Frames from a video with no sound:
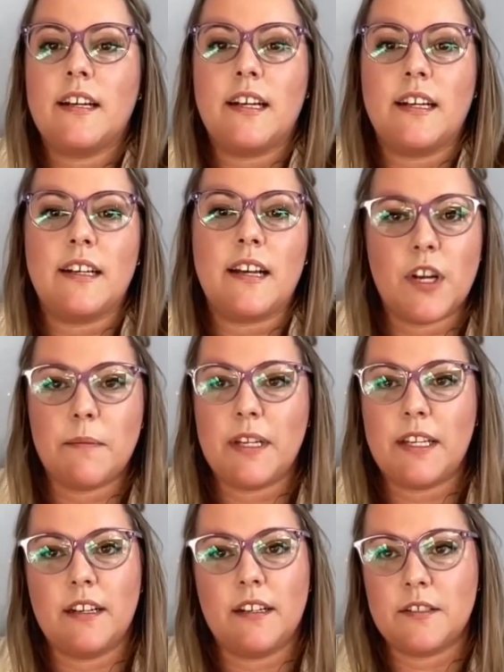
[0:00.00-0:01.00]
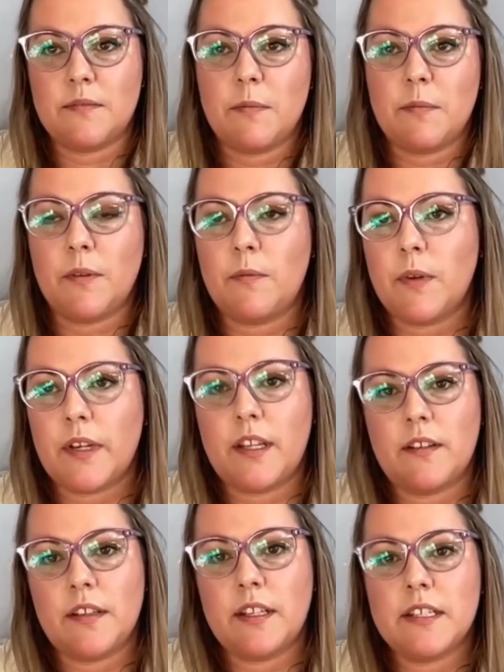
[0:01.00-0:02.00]
Yeah, chime in here because we're both
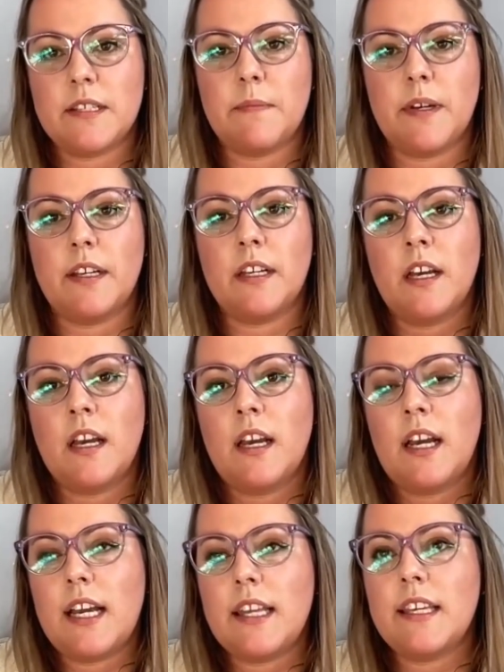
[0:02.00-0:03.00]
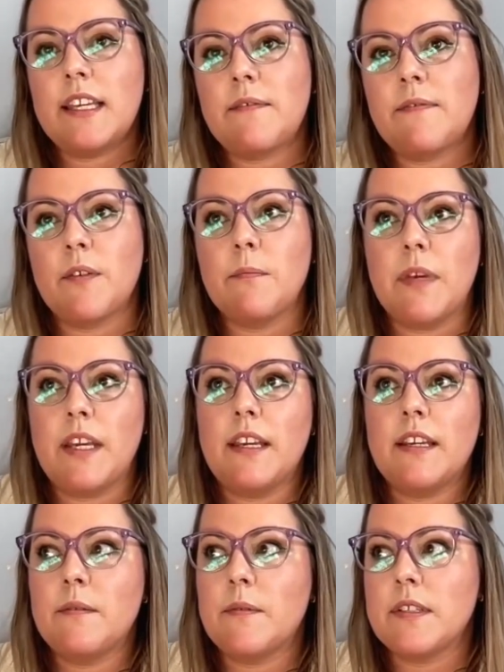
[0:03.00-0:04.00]
working on this. But I think for
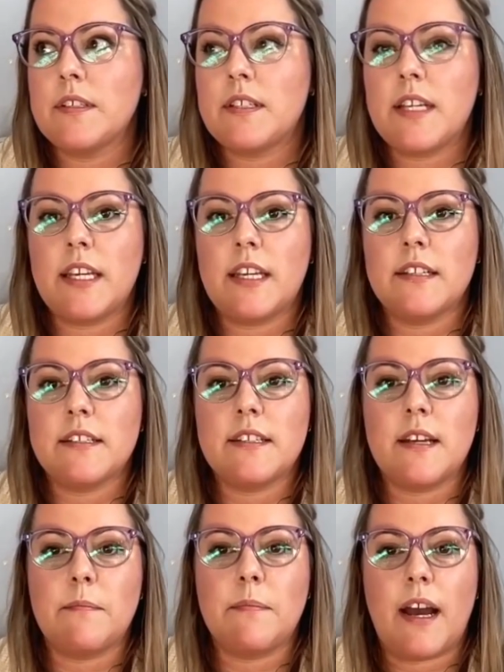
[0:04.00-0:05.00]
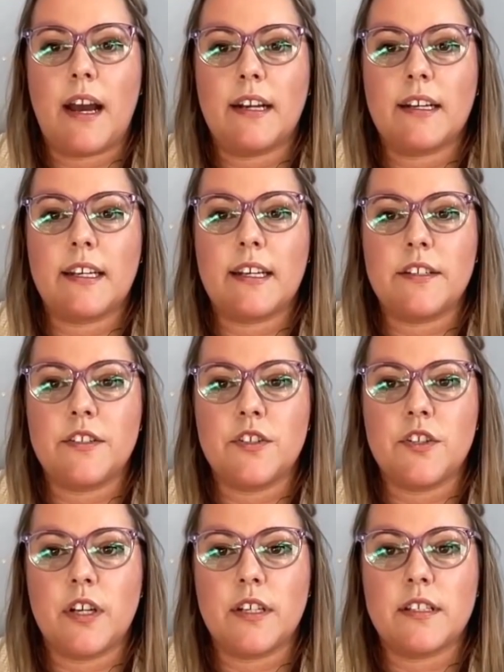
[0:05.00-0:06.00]
me, it was taking a step back and
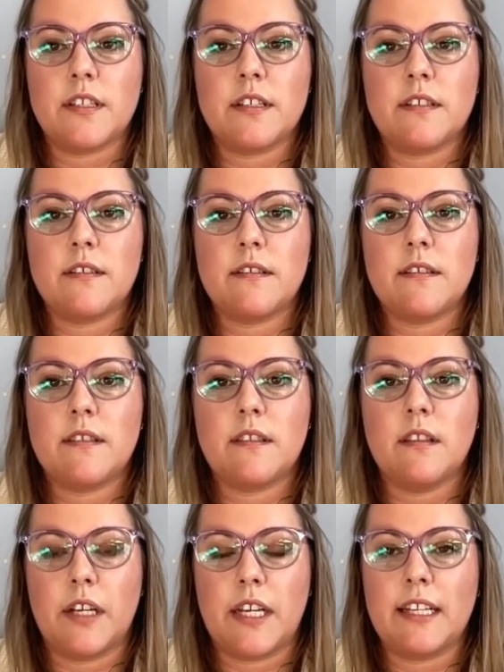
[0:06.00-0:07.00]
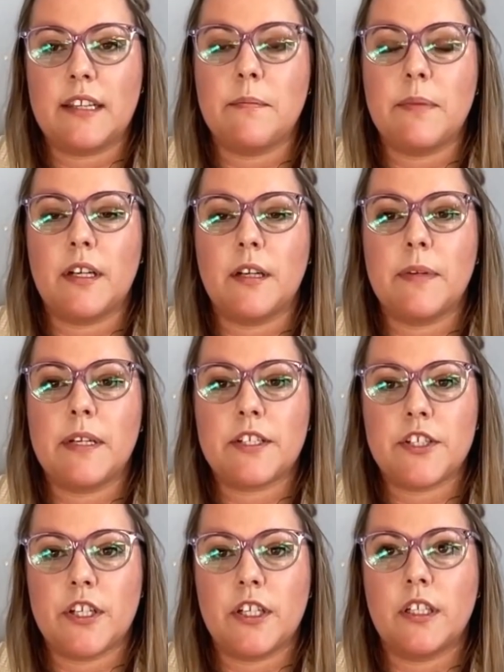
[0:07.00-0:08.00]
just looking at the bigger
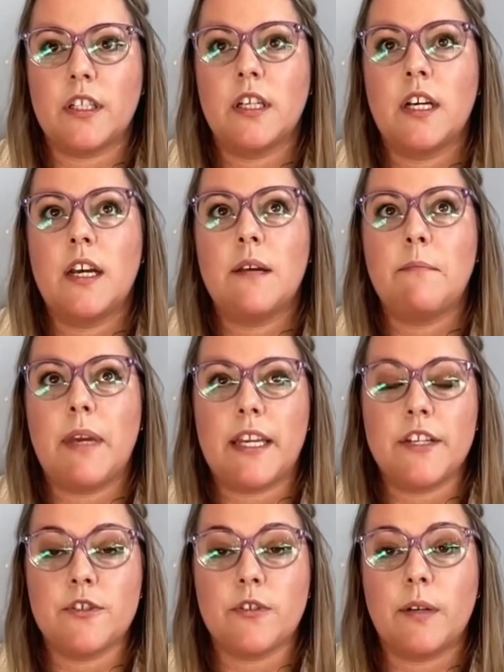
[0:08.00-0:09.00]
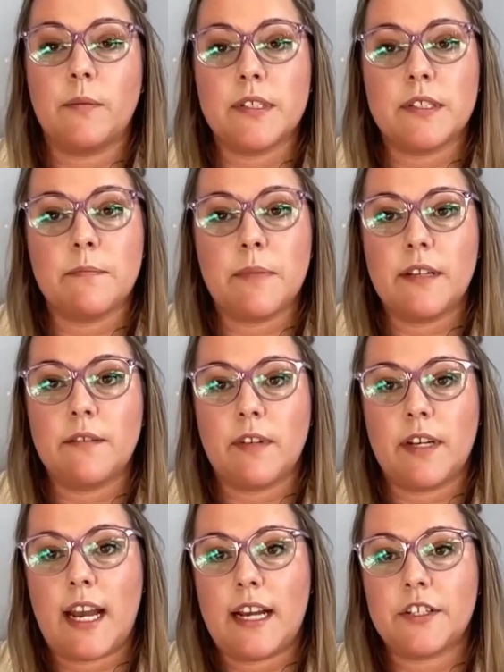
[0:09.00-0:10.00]
picture, making sure I wasn't being
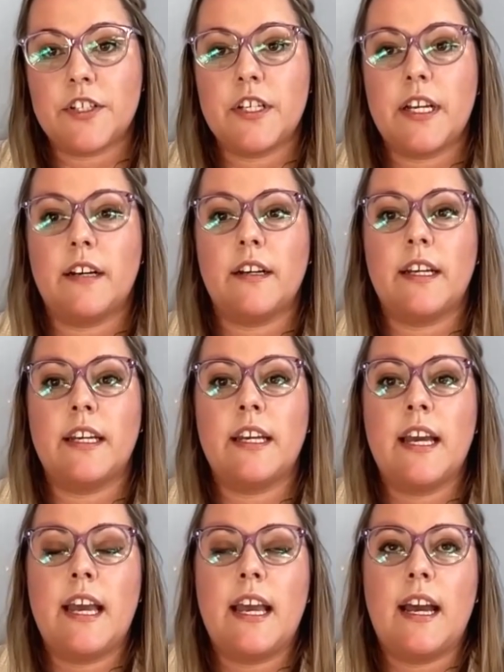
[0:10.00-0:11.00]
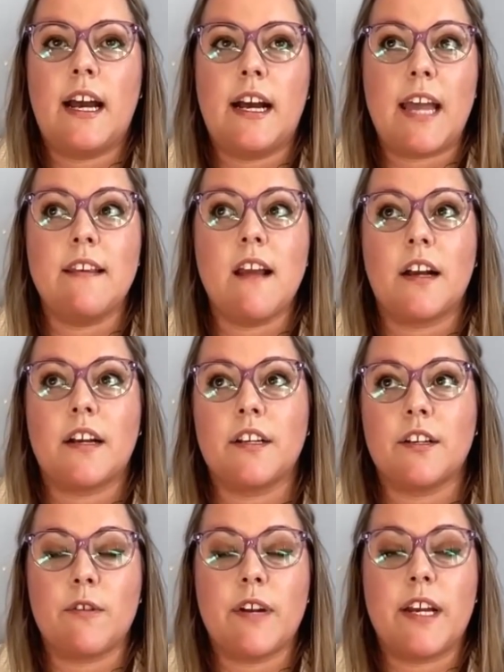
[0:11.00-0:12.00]
reactionary and not
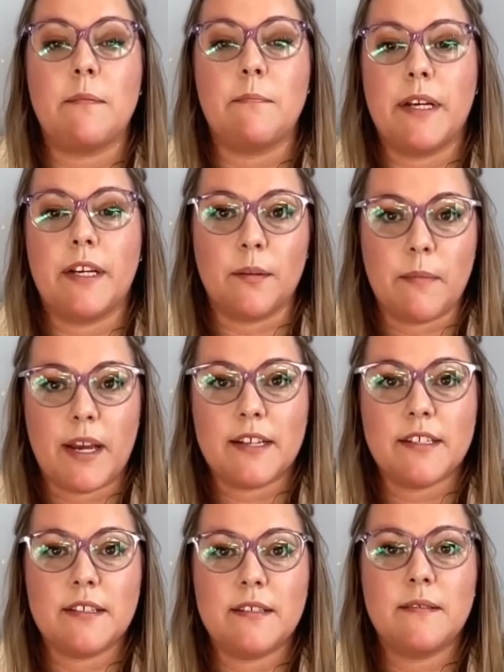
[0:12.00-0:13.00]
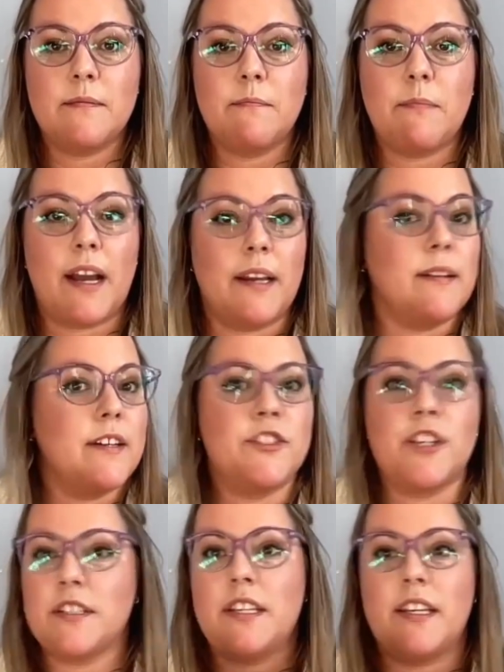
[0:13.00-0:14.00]
going to create a bigger mess by
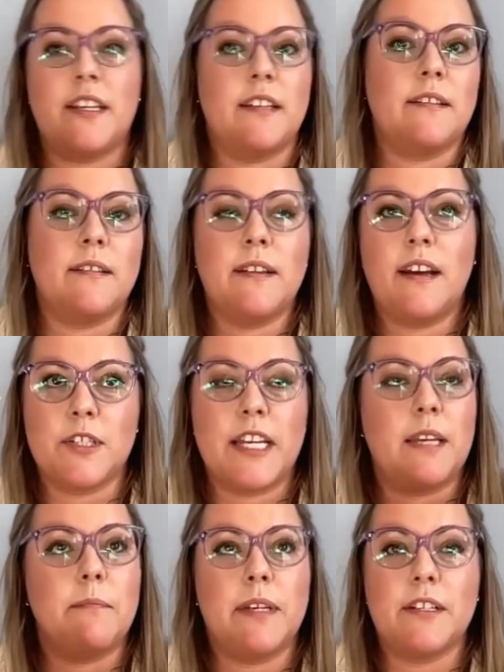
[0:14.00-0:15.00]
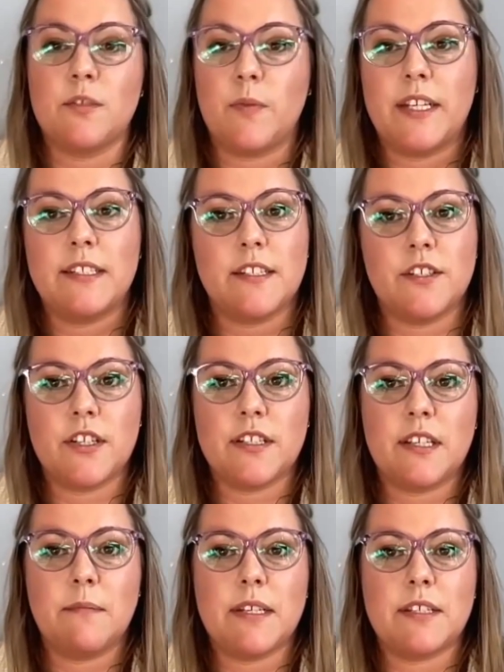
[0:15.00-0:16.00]
adjusting or taking big swings,
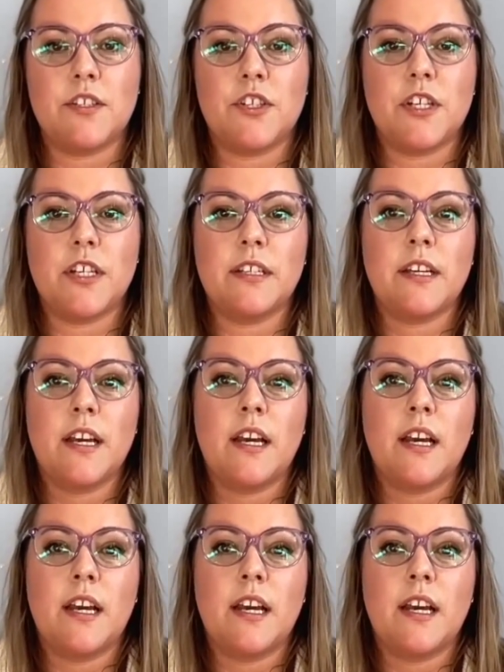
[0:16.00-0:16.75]
adjusting messaging.